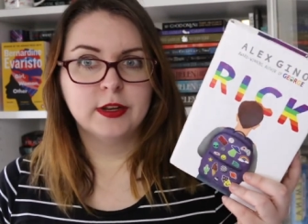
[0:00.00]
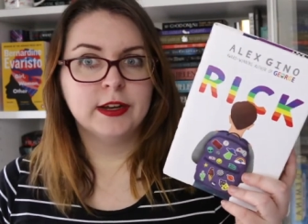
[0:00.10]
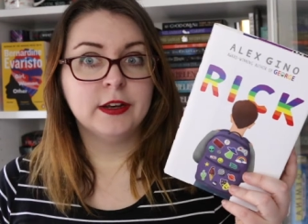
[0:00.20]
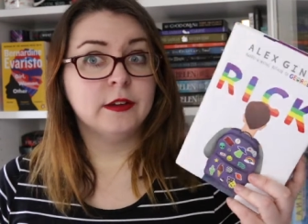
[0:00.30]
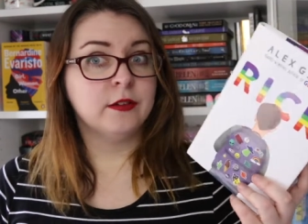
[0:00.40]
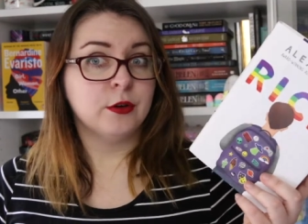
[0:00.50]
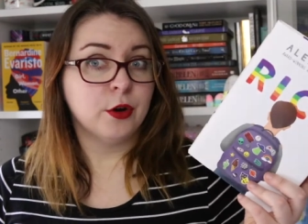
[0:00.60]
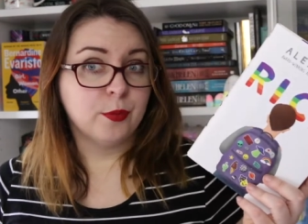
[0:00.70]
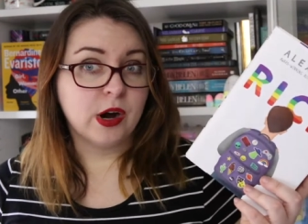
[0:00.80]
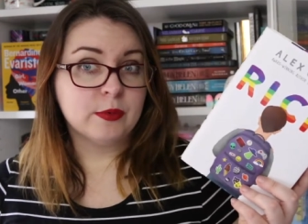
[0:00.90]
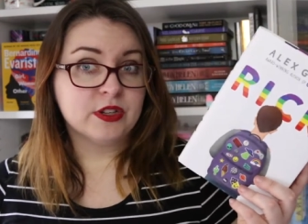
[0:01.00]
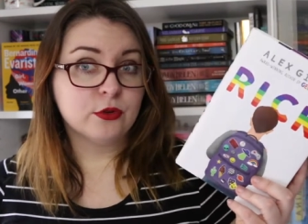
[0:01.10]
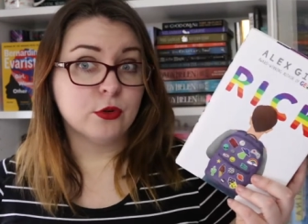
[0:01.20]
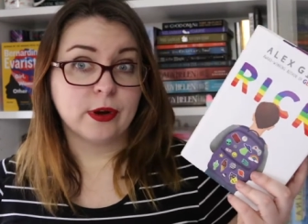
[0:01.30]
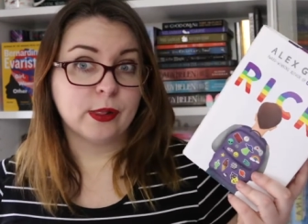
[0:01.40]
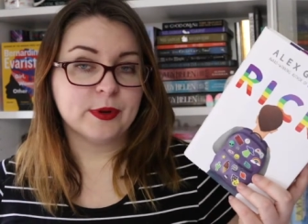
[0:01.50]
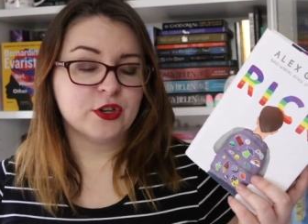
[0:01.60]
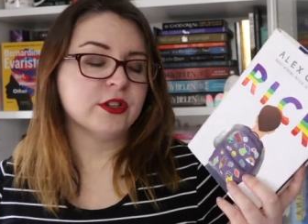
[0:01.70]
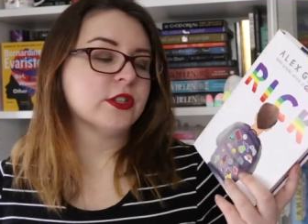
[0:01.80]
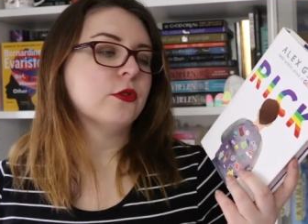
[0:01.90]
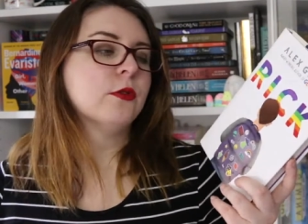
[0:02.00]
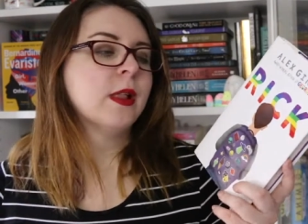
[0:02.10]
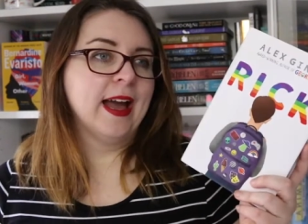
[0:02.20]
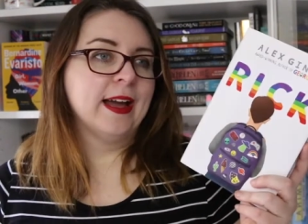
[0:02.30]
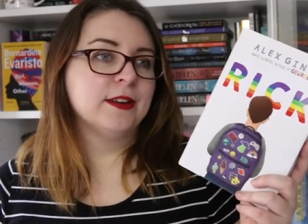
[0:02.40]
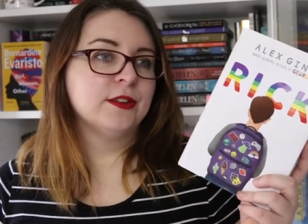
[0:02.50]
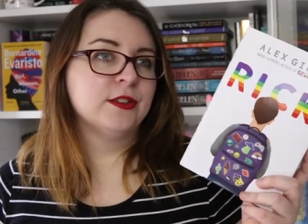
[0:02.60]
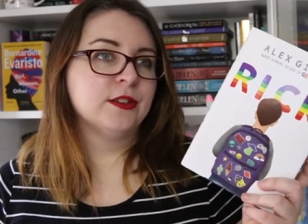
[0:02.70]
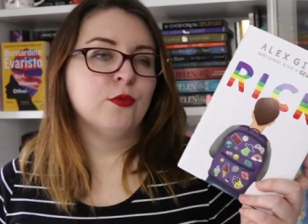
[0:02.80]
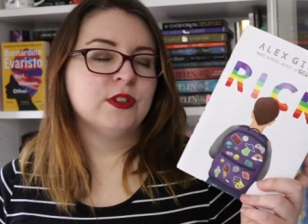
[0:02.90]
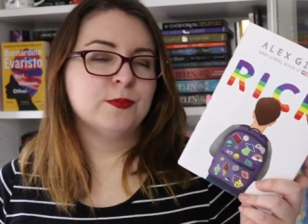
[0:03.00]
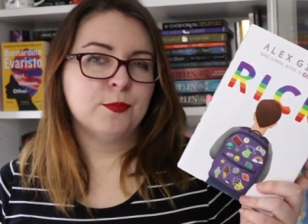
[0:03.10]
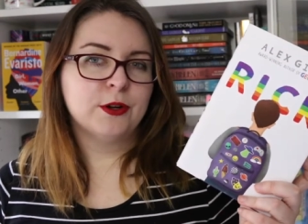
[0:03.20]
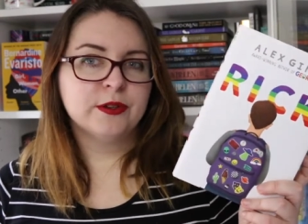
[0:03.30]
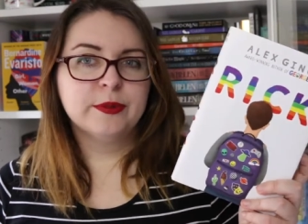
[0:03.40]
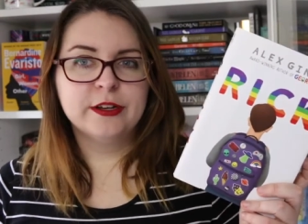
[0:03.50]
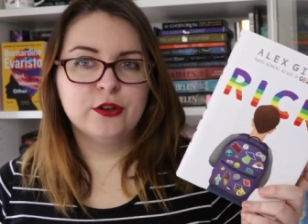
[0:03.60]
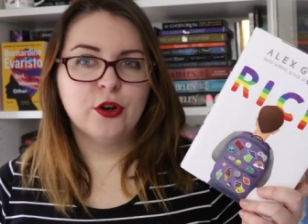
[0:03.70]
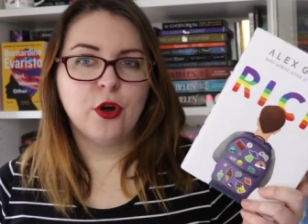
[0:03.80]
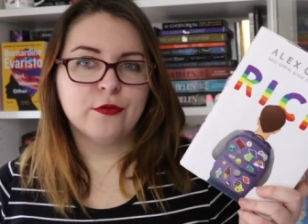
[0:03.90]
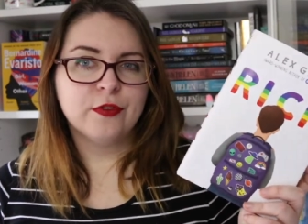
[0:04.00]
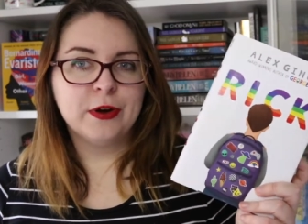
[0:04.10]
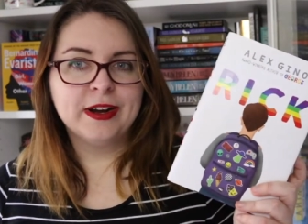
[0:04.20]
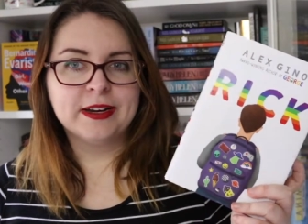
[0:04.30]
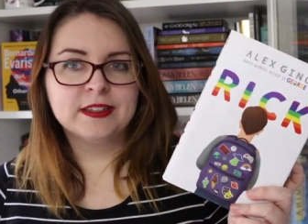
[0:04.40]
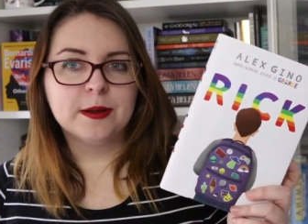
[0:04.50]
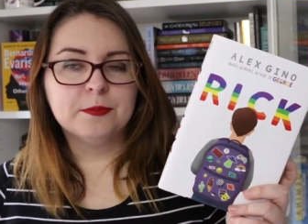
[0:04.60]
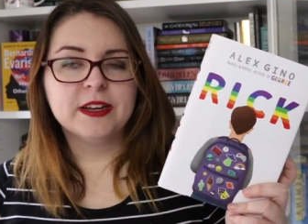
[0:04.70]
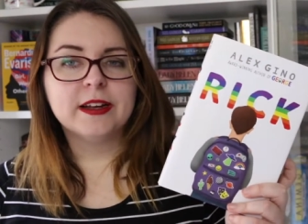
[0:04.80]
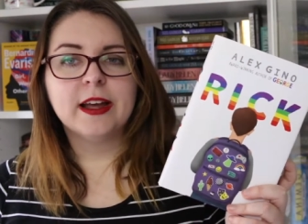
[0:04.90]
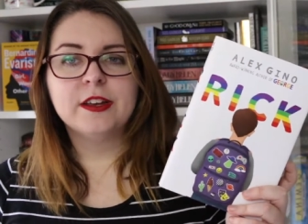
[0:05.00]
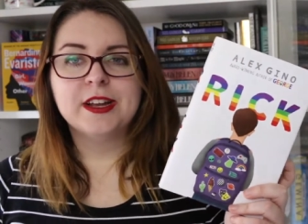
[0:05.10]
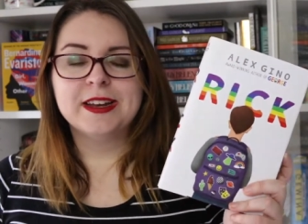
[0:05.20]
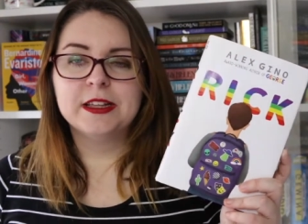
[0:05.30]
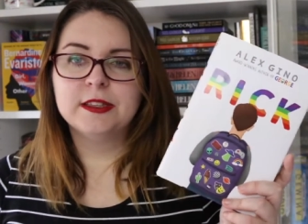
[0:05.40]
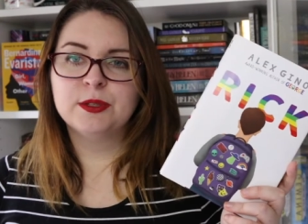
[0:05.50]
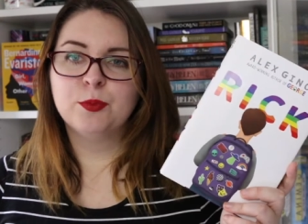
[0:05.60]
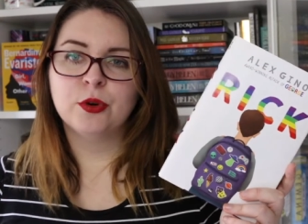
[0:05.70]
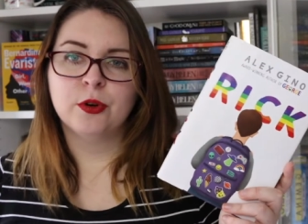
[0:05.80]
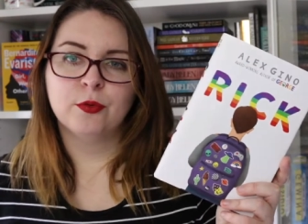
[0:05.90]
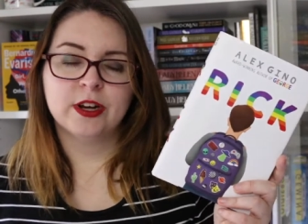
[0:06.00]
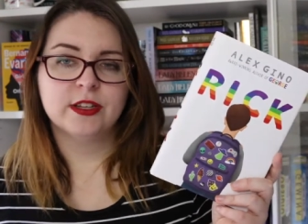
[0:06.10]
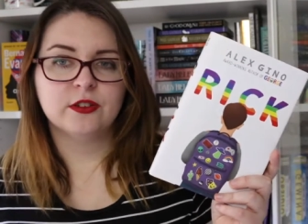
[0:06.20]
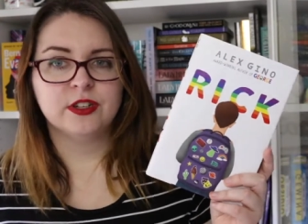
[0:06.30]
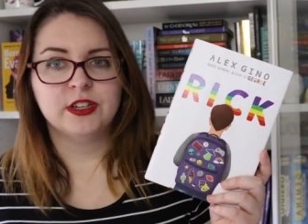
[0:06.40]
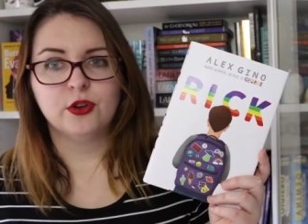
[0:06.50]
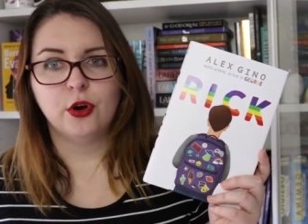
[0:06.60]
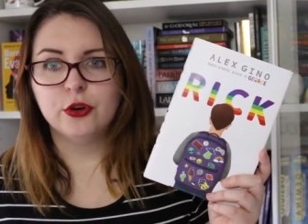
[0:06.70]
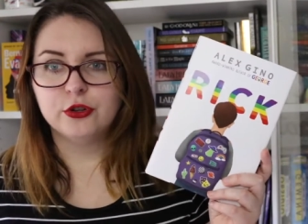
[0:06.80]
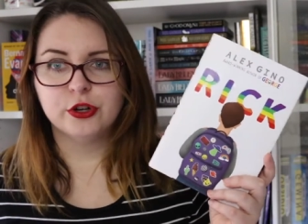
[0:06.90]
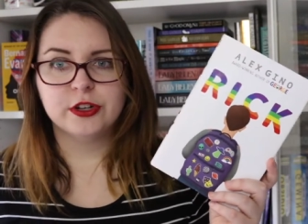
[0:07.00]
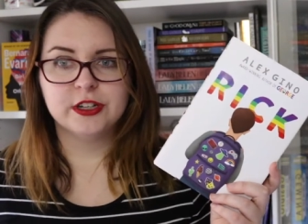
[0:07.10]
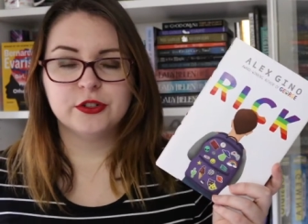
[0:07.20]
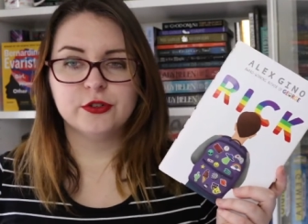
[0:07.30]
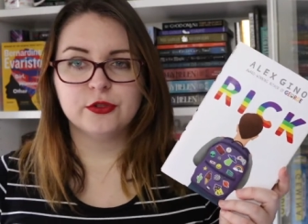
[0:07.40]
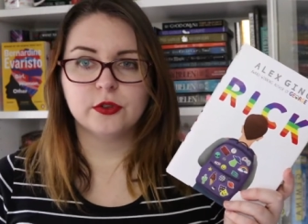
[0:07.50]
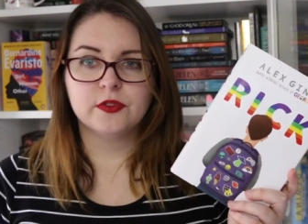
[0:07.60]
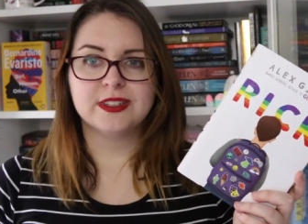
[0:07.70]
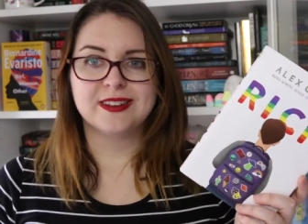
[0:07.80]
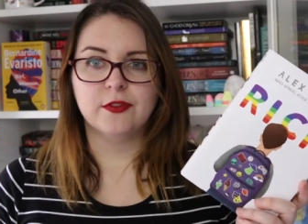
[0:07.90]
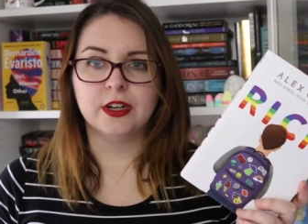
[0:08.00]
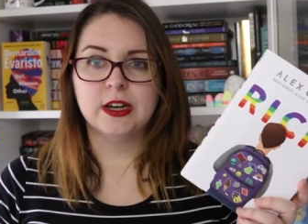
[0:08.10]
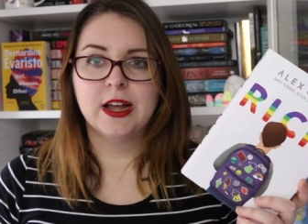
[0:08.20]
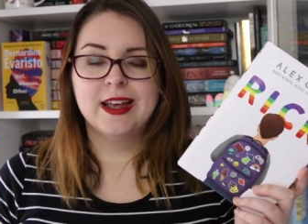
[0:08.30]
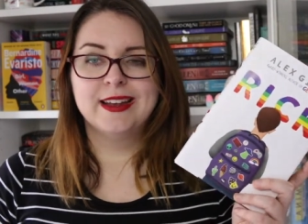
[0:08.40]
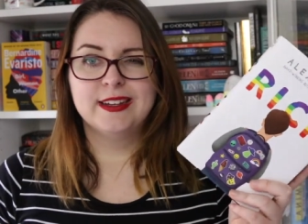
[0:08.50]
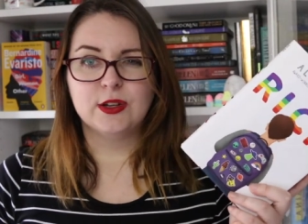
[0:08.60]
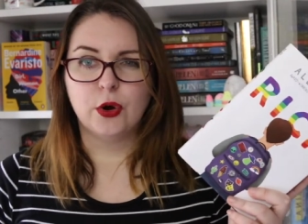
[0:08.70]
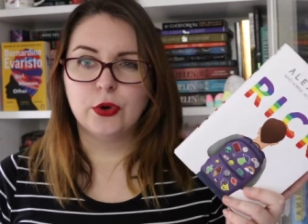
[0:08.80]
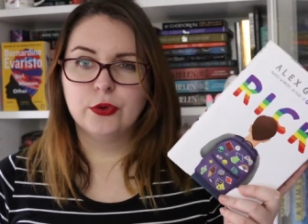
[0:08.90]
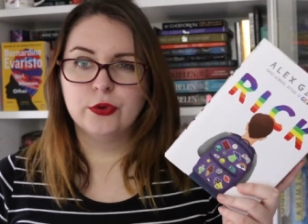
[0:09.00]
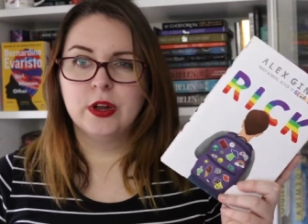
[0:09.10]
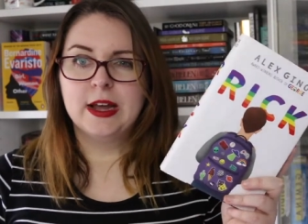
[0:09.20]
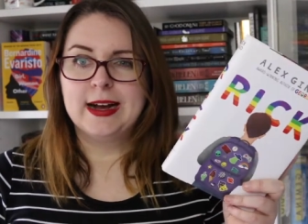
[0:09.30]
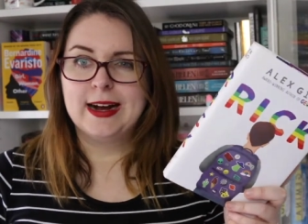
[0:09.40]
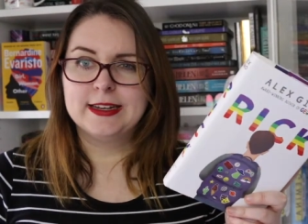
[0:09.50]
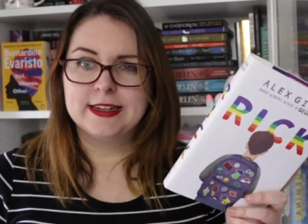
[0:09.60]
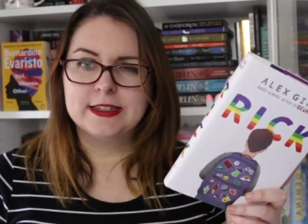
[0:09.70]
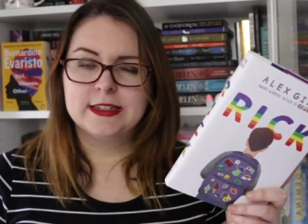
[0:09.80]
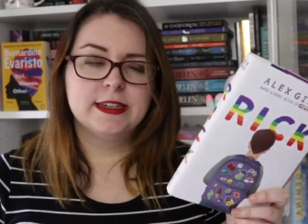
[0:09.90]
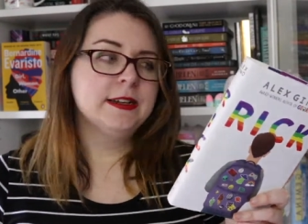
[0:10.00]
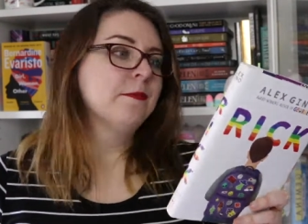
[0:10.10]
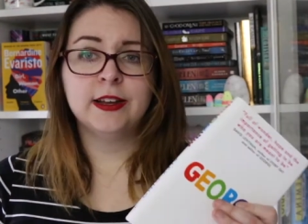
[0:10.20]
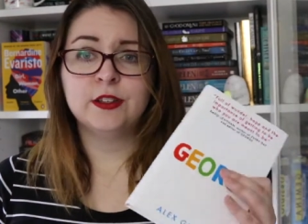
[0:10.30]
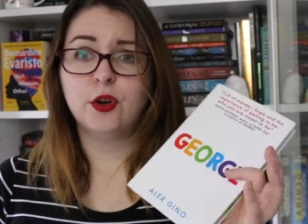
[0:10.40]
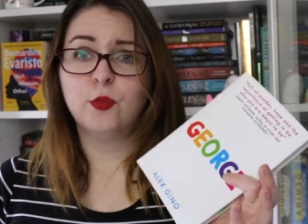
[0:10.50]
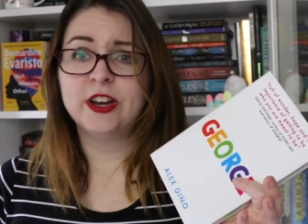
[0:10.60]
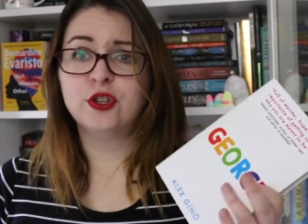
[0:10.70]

in her primary school or elementary school and was possibly not very accepting, and yet in this book Rick is on his own journey to sort of discover his own identity. And so where